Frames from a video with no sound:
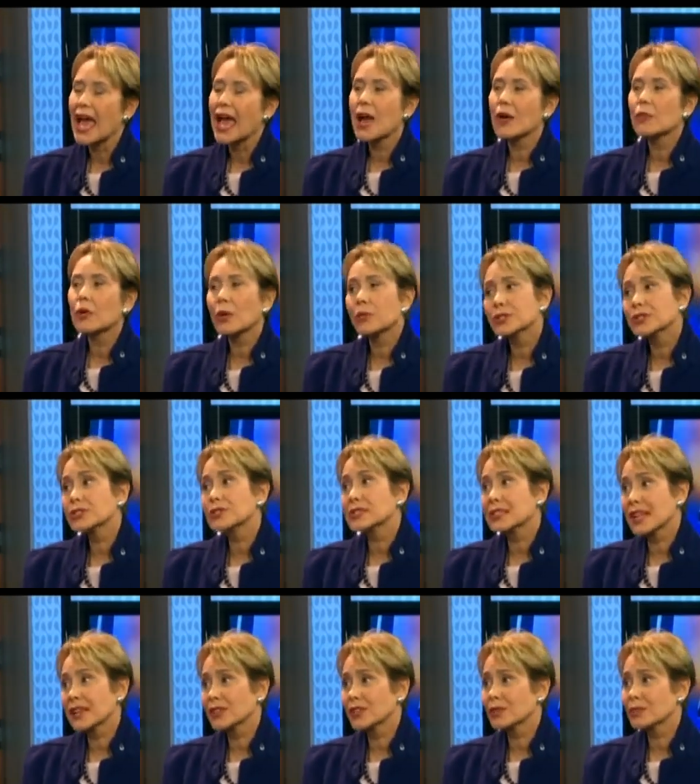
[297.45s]
And what would you
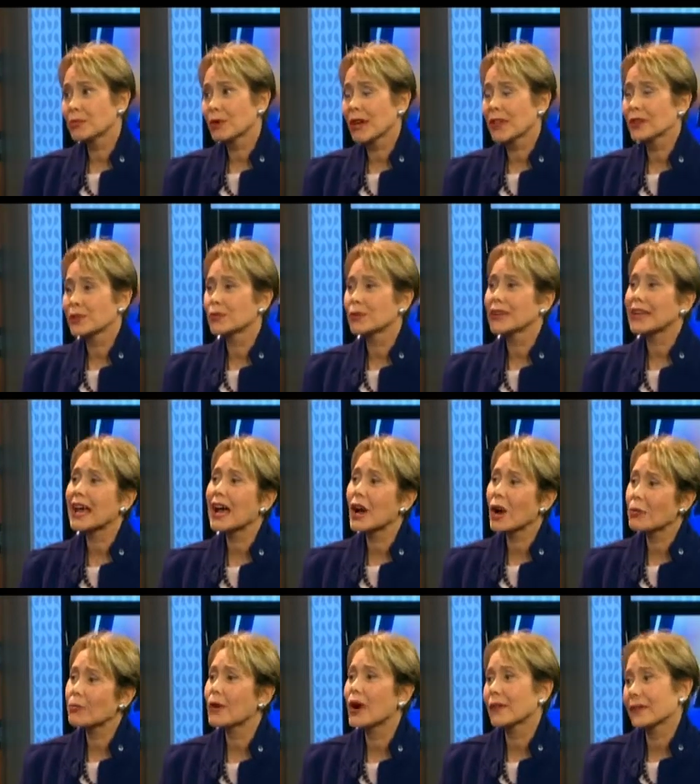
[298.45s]
say to your brother would
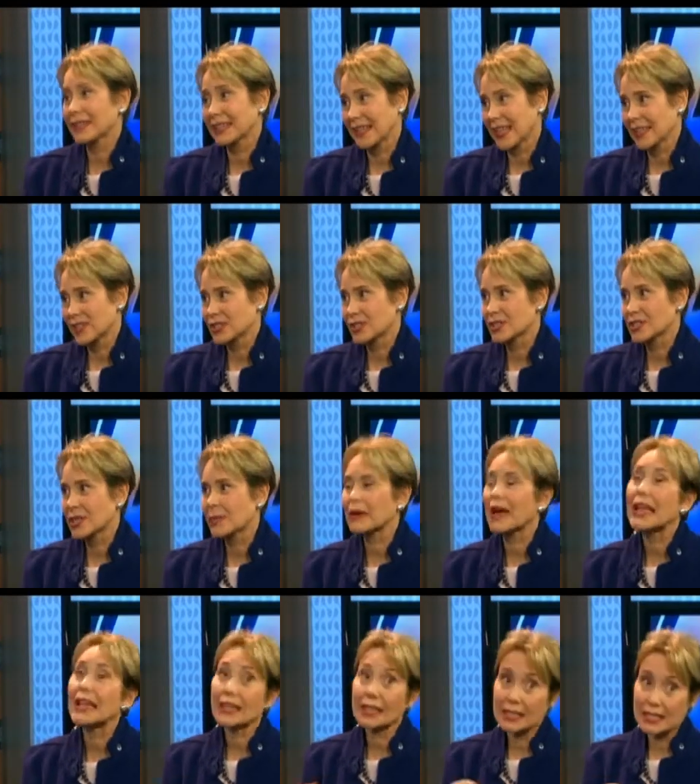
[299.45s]
help our relationship?
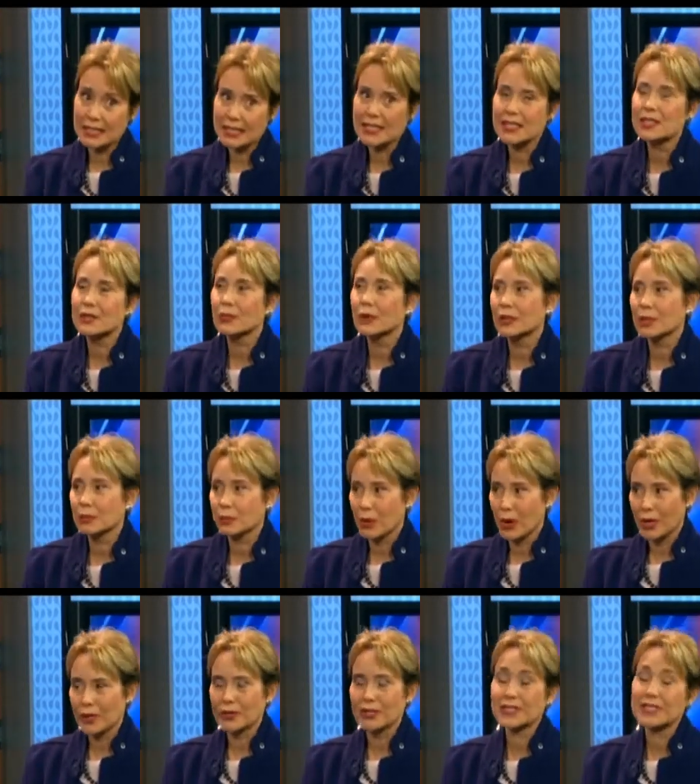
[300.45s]
Listen to what your
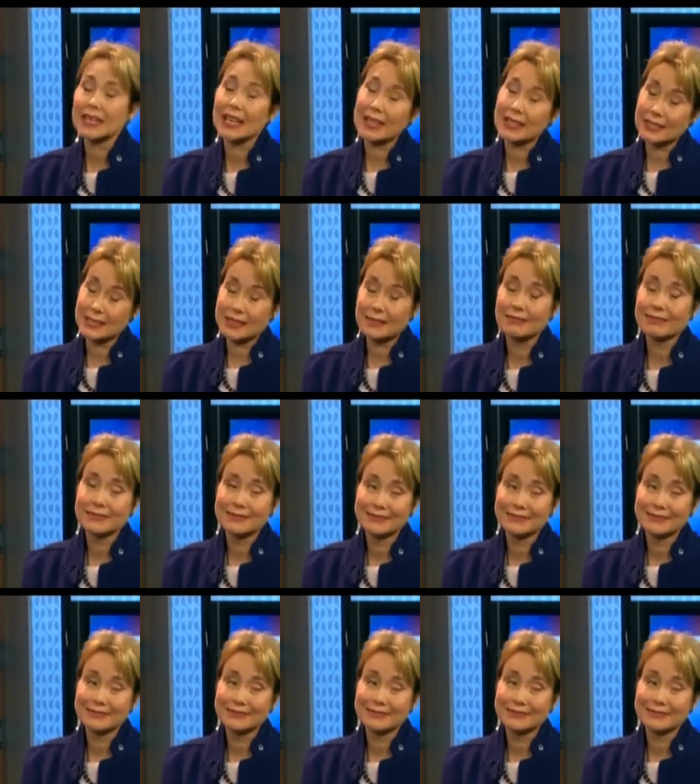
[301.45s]
partner says.